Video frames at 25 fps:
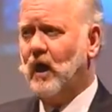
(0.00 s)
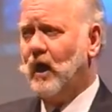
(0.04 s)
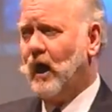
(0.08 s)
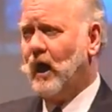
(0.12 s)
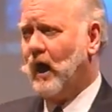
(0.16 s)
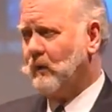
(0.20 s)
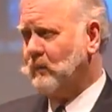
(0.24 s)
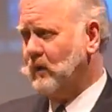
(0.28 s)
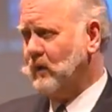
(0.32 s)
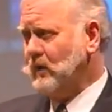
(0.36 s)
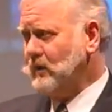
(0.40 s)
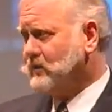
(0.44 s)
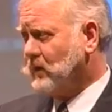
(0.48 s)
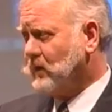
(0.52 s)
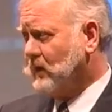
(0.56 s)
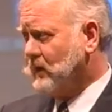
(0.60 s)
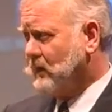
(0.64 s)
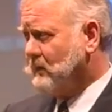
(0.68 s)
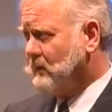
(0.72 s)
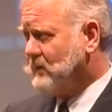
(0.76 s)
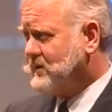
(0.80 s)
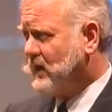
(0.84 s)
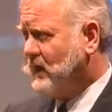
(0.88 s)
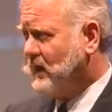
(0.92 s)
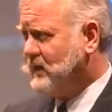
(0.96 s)
I will draw
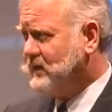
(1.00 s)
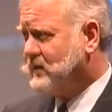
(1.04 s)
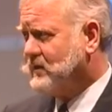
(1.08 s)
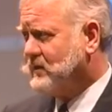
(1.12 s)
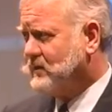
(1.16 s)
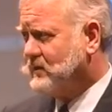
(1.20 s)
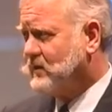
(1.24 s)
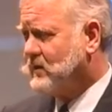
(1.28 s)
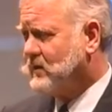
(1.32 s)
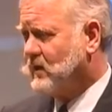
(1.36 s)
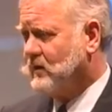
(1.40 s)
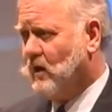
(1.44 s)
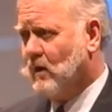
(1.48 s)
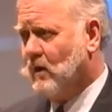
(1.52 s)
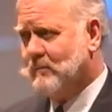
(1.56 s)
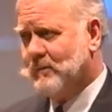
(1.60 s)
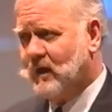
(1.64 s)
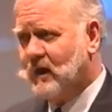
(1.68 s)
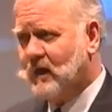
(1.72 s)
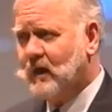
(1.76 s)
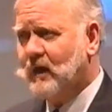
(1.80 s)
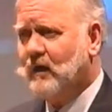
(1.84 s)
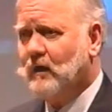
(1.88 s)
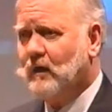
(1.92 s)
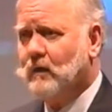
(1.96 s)
your attention to the
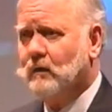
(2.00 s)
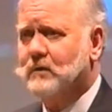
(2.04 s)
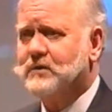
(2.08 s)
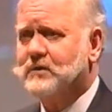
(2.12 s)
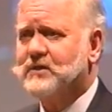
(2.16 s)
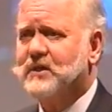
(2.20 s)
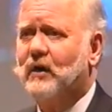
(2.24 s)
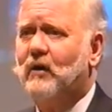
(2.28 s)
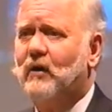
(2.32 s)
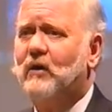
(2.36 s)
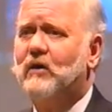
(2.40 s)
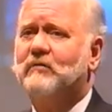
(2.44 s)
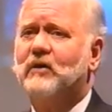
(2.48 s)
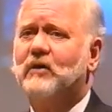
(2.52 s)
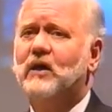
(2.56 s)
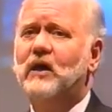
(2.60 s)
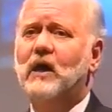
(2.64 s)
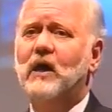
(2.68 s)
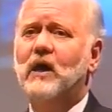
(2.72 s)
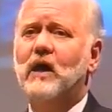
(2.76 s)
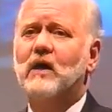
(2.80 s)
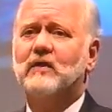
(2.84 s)
nominee clause, however.